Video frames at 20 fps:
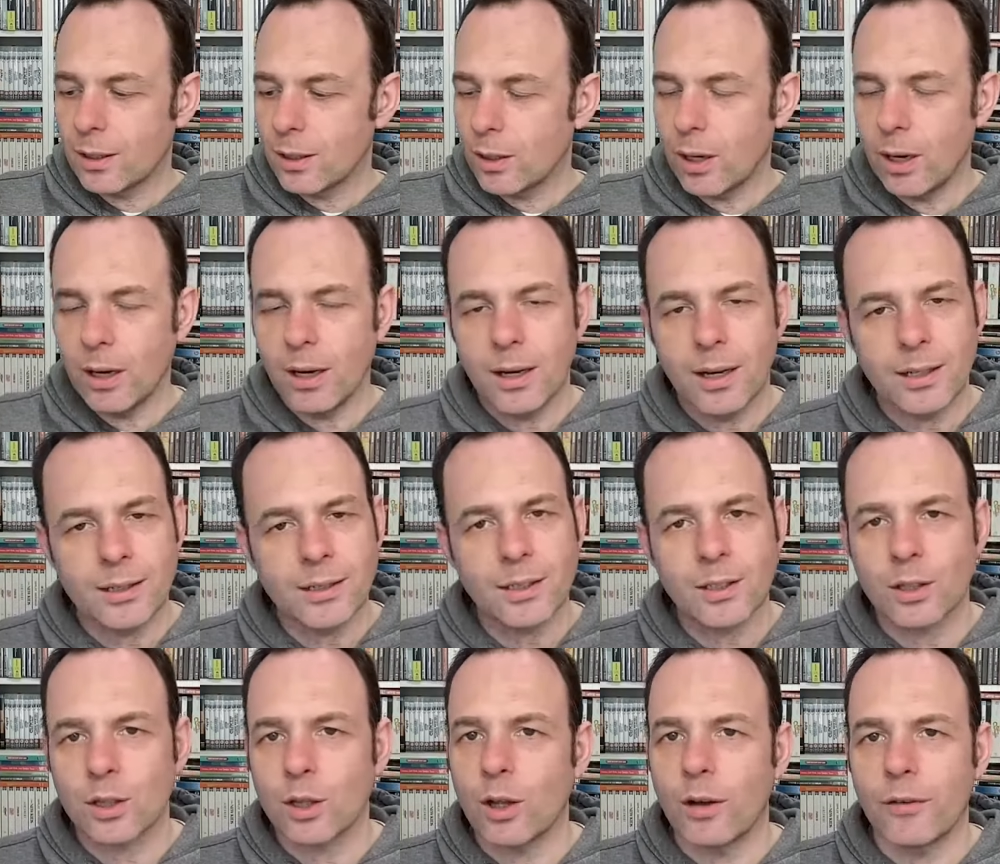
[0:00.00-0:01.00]
God,
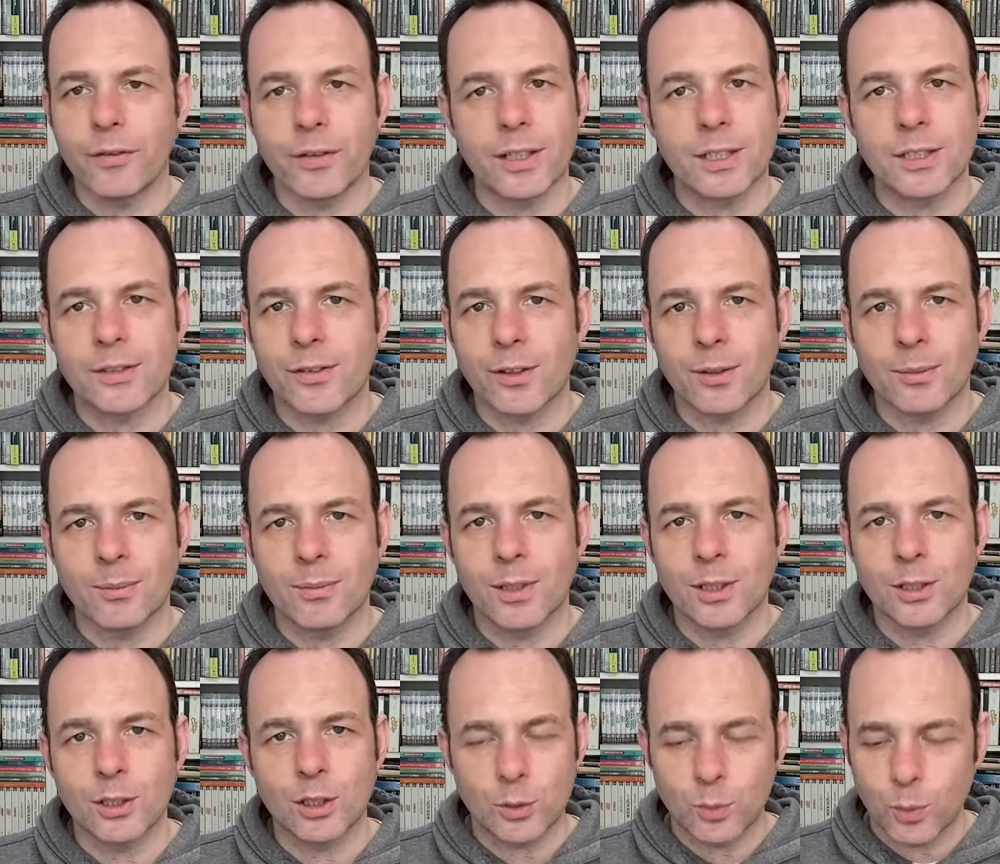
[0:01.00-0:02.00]
love this film.
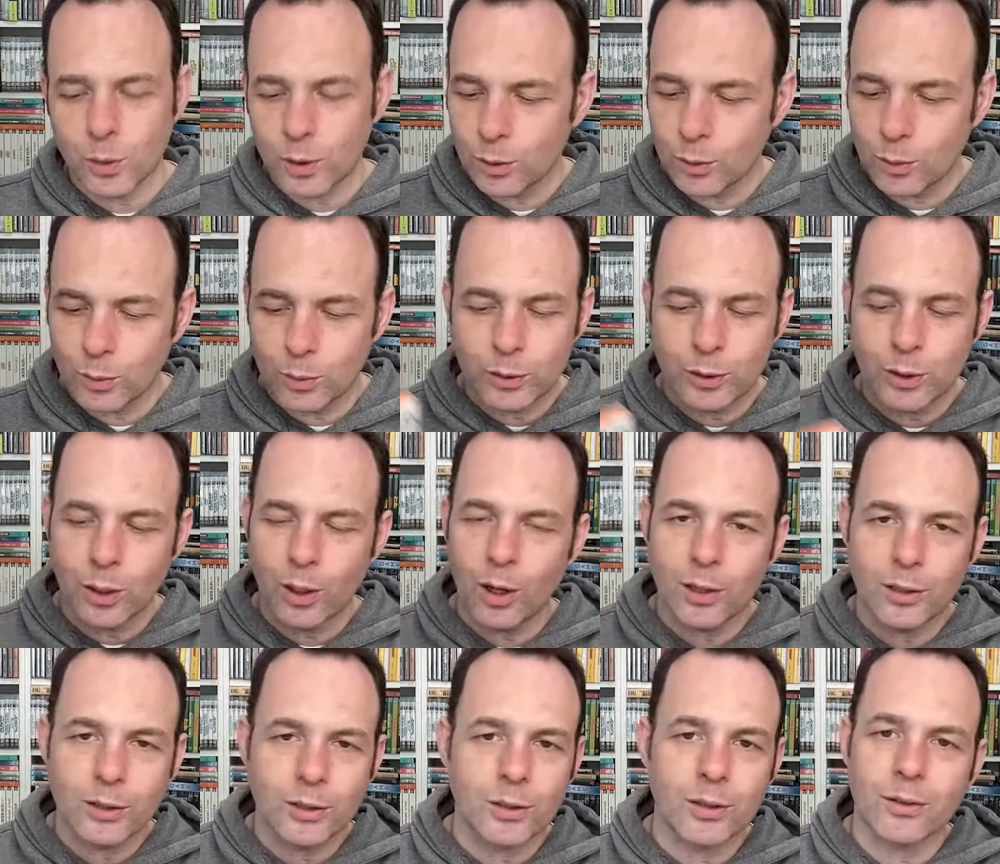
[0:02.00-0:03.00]
It's just one of those
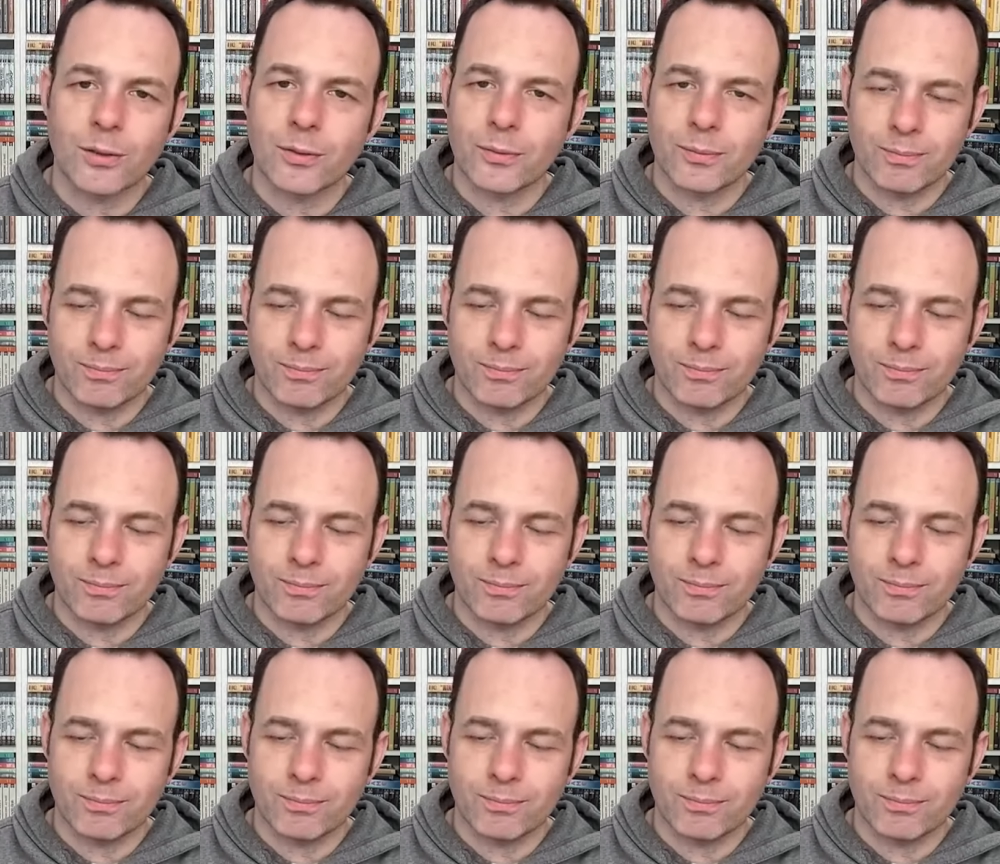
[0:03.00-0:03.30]
utter